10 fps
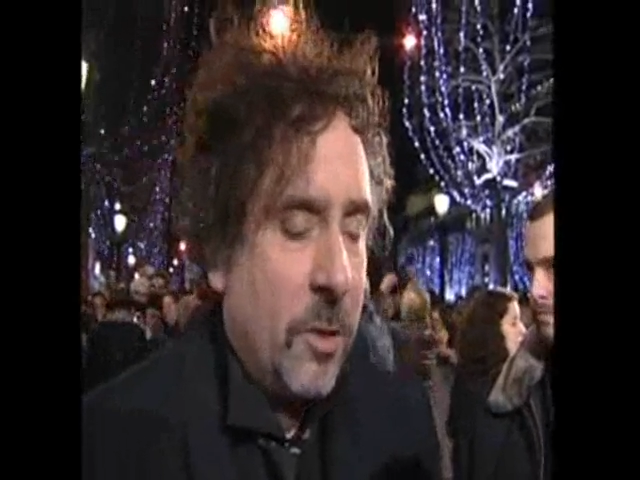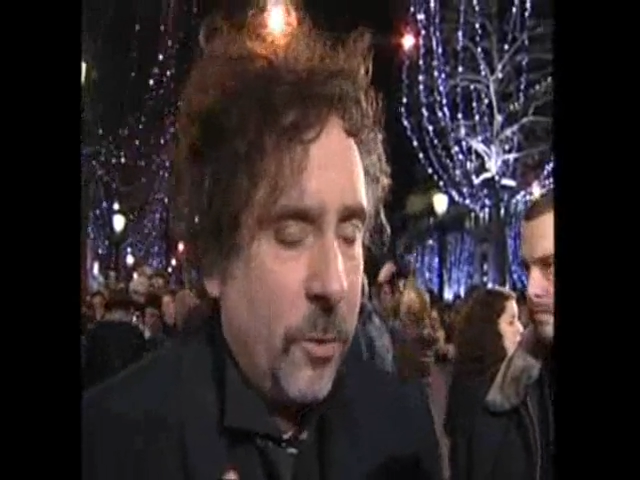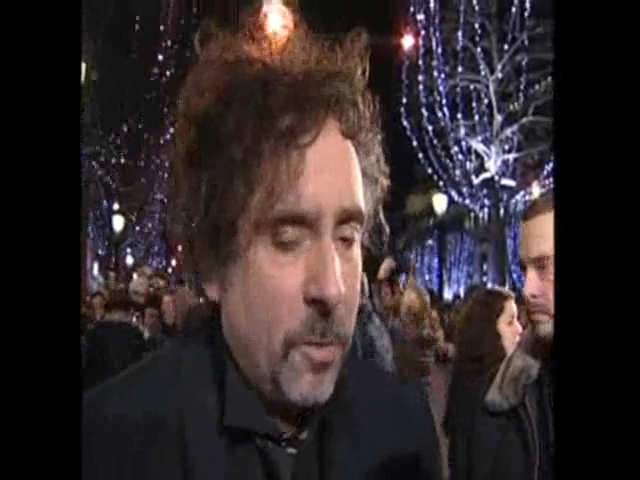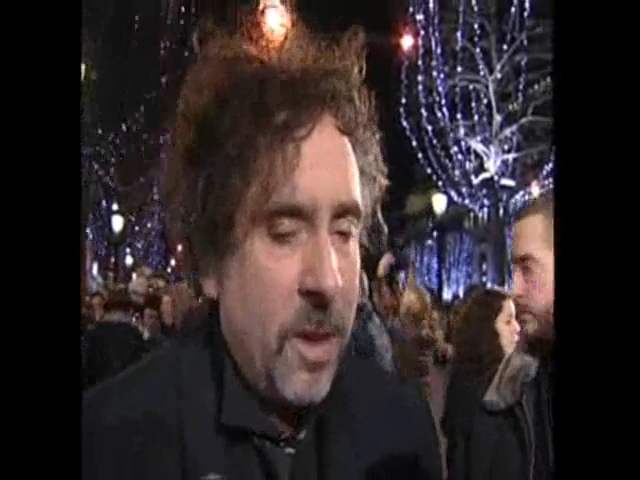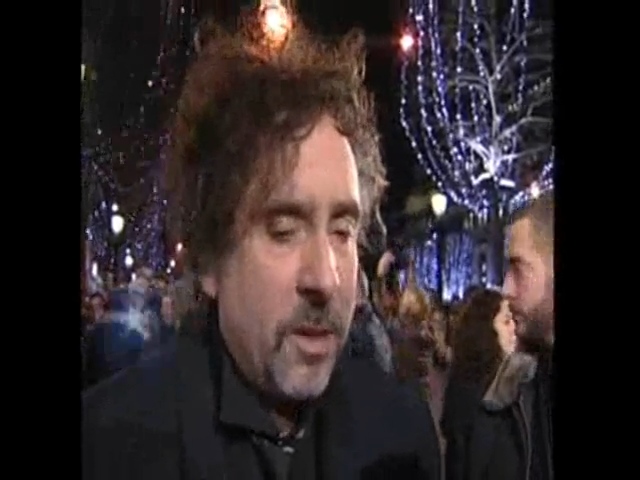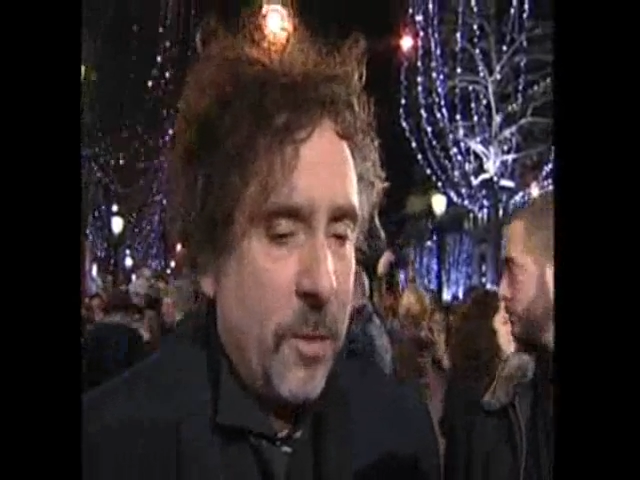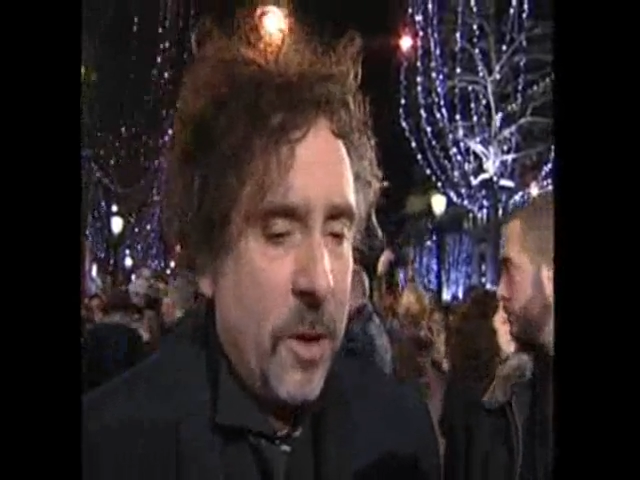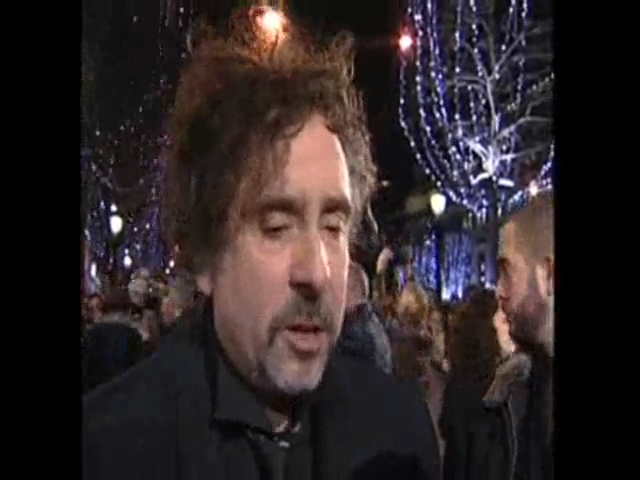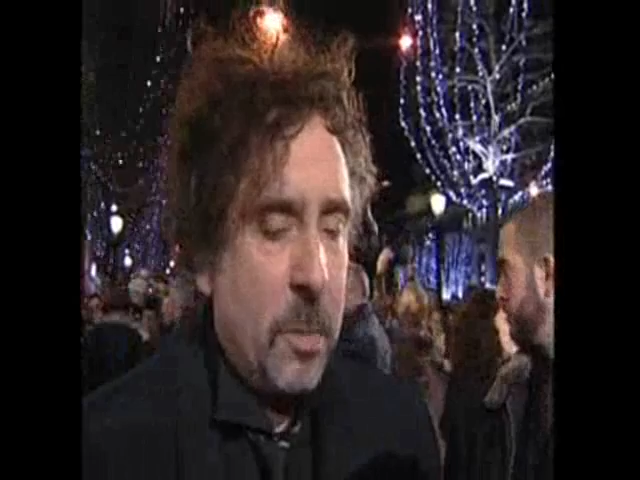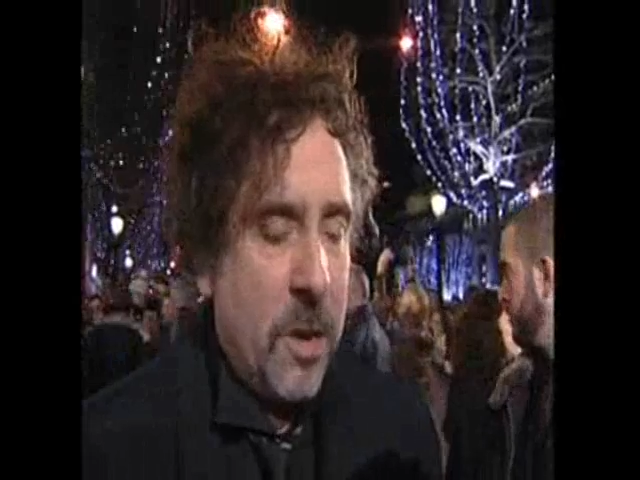which for me is a
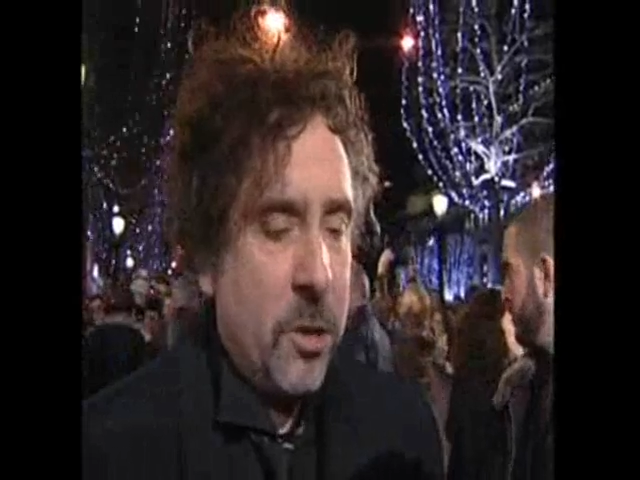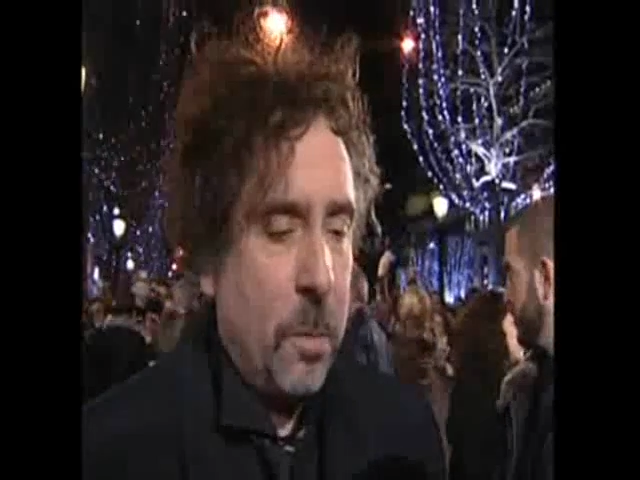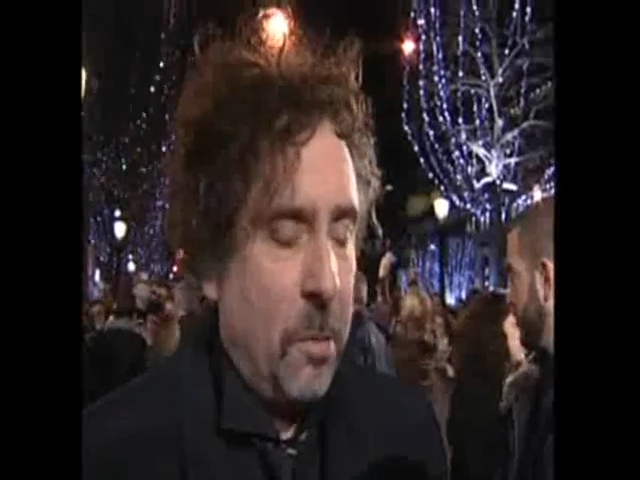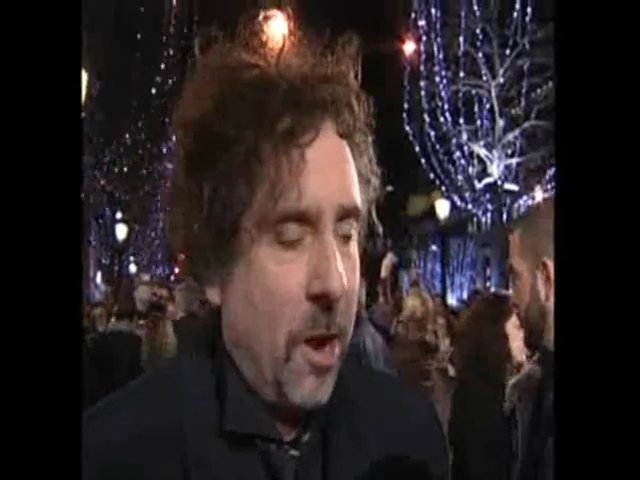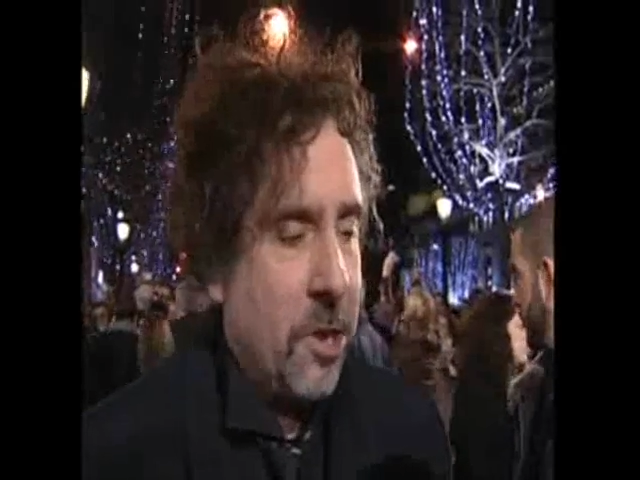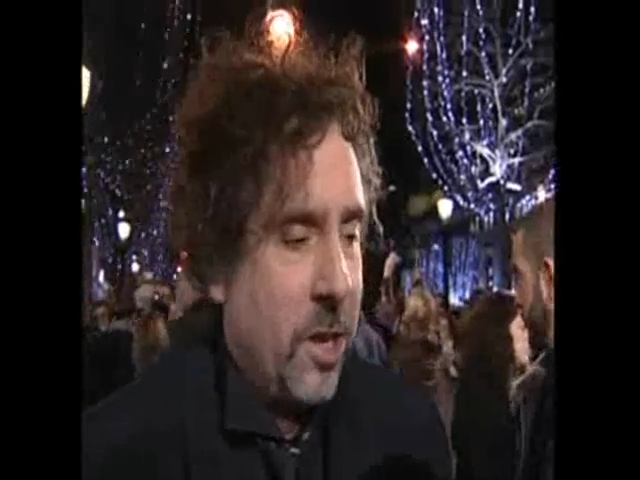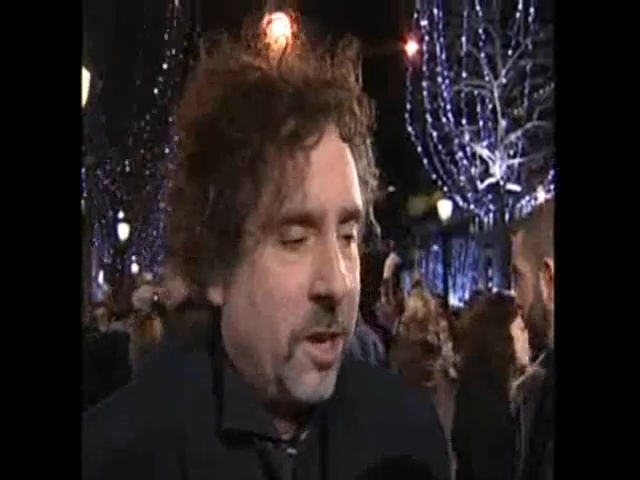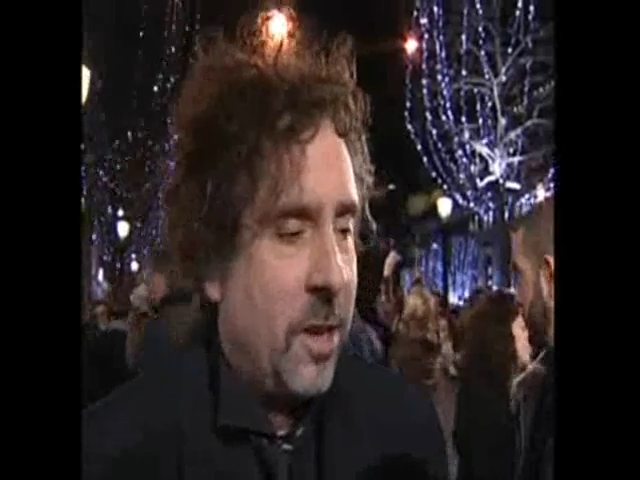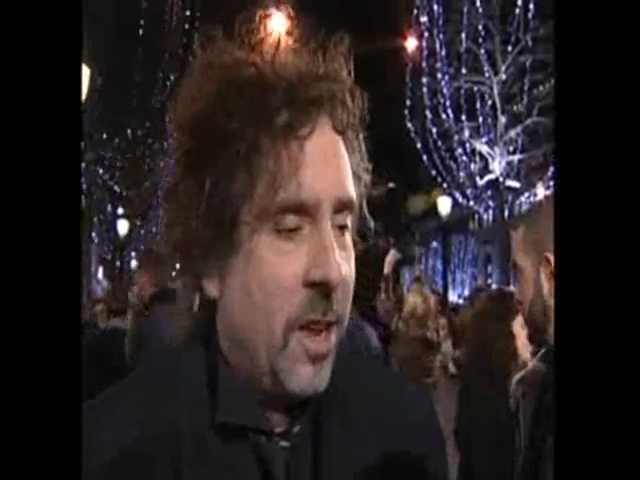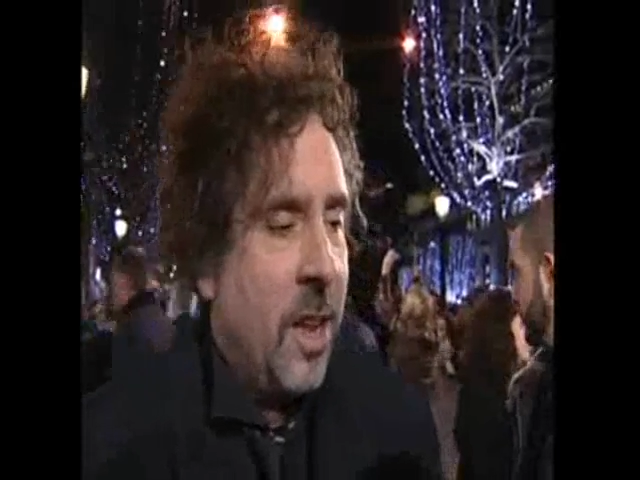very special
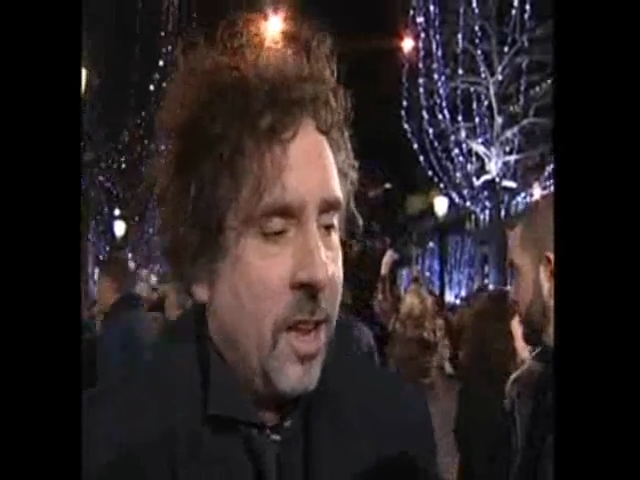project.